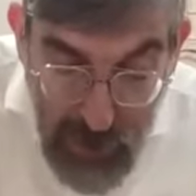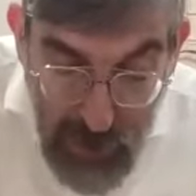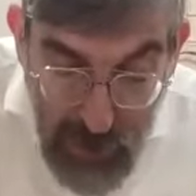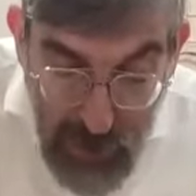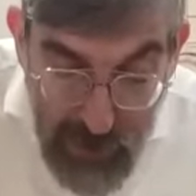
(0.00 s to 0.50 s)

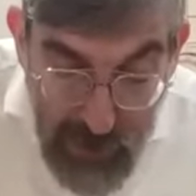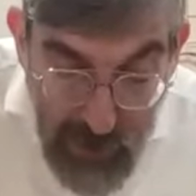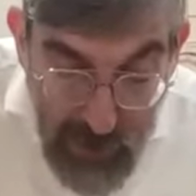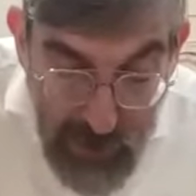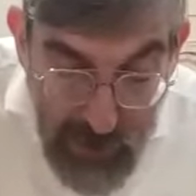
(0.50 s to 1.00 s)
And
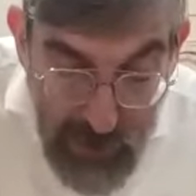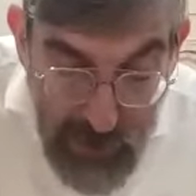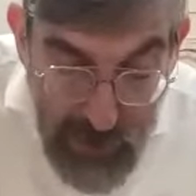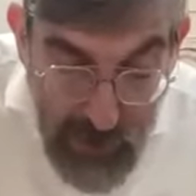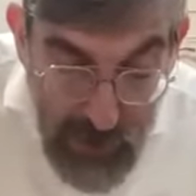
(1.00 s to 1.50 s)
there
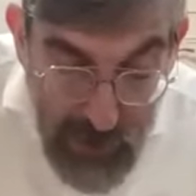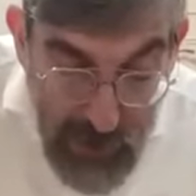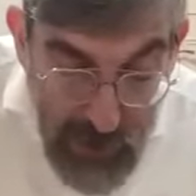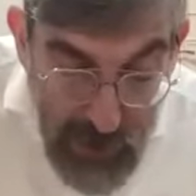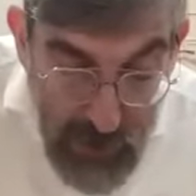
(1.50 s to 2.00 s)
is
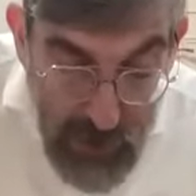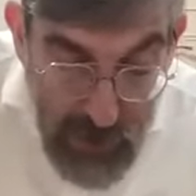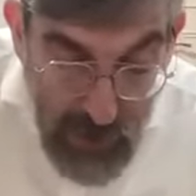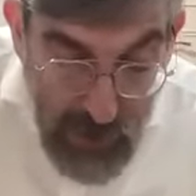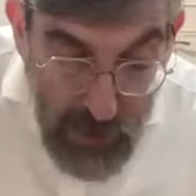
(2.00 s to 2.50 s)

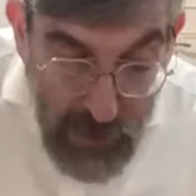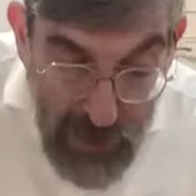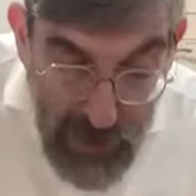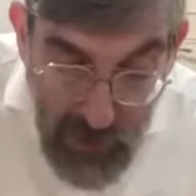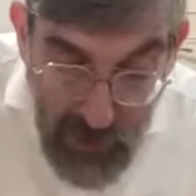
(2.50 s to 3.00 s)
another
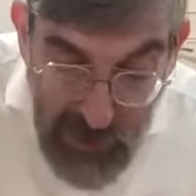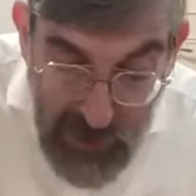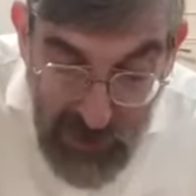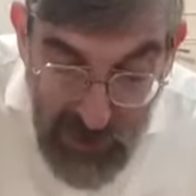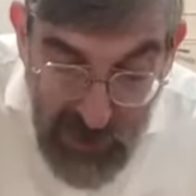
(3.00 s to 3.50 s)
opinion that
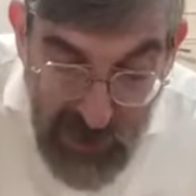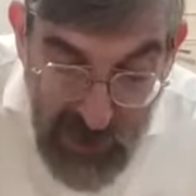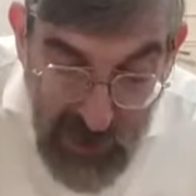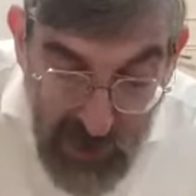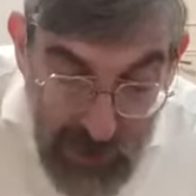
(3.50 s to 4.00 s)
means it's
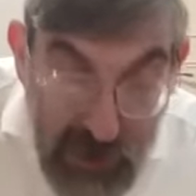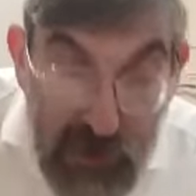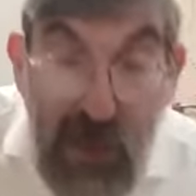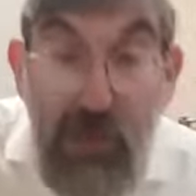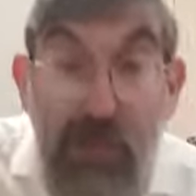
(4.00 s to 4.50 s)

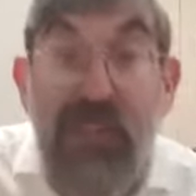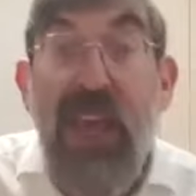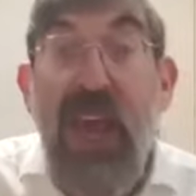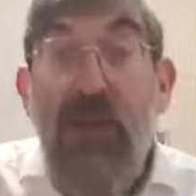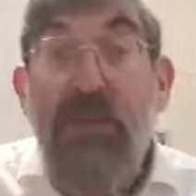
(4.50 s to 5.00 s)
synonymous. That
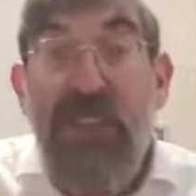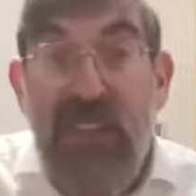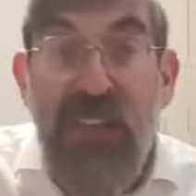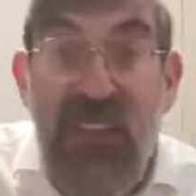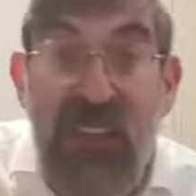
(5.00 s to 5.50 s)
means
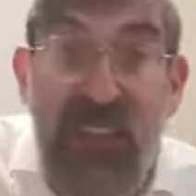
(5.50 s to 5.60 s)
erisin.